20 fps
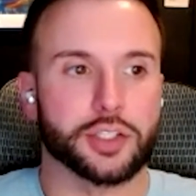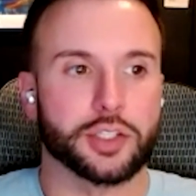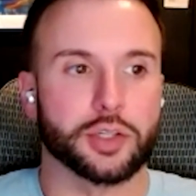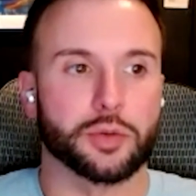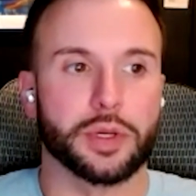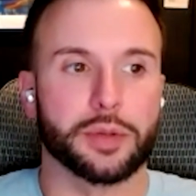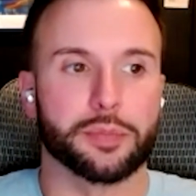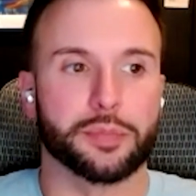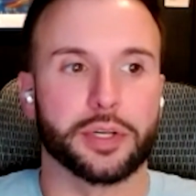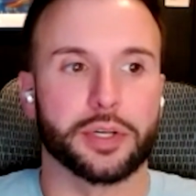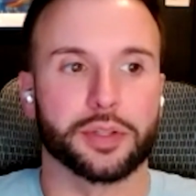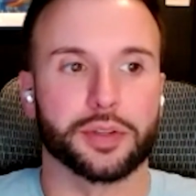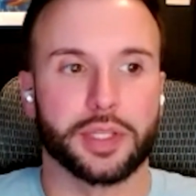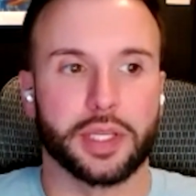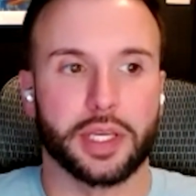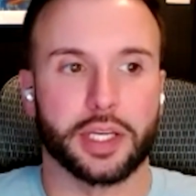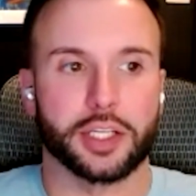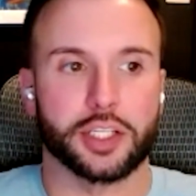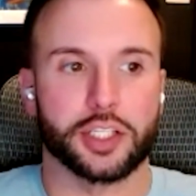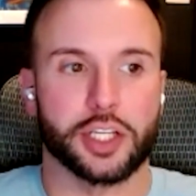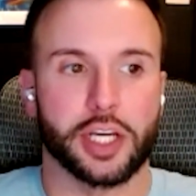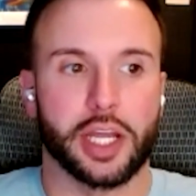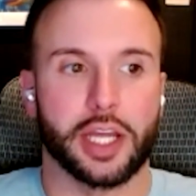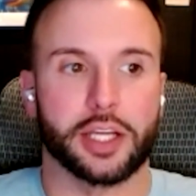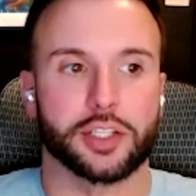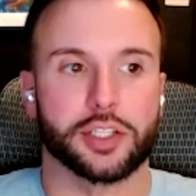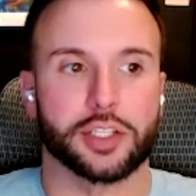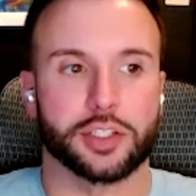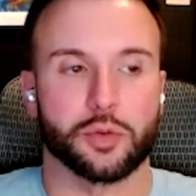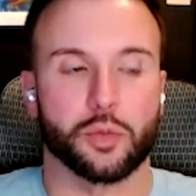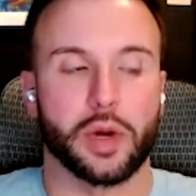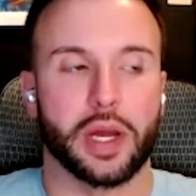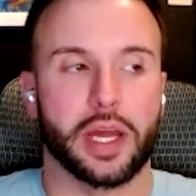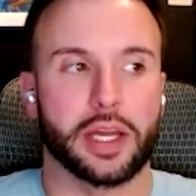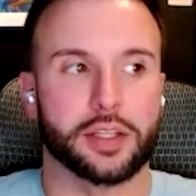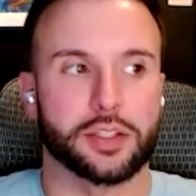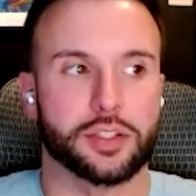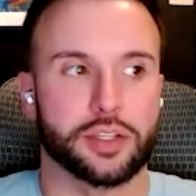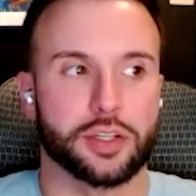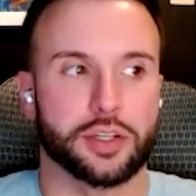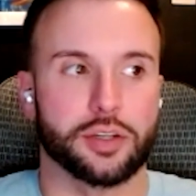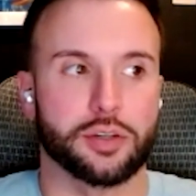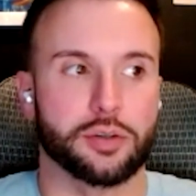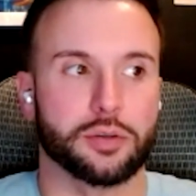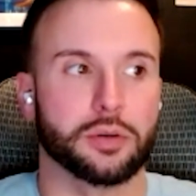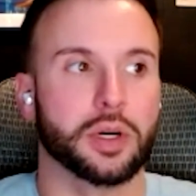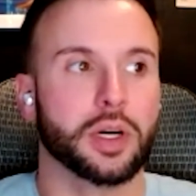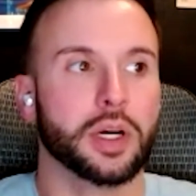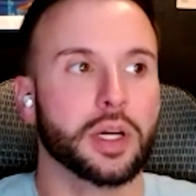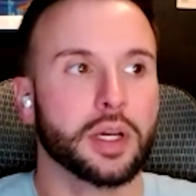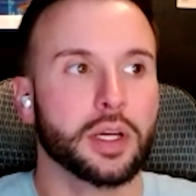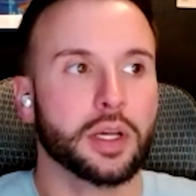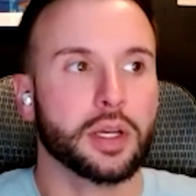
So we built the exchange as a way to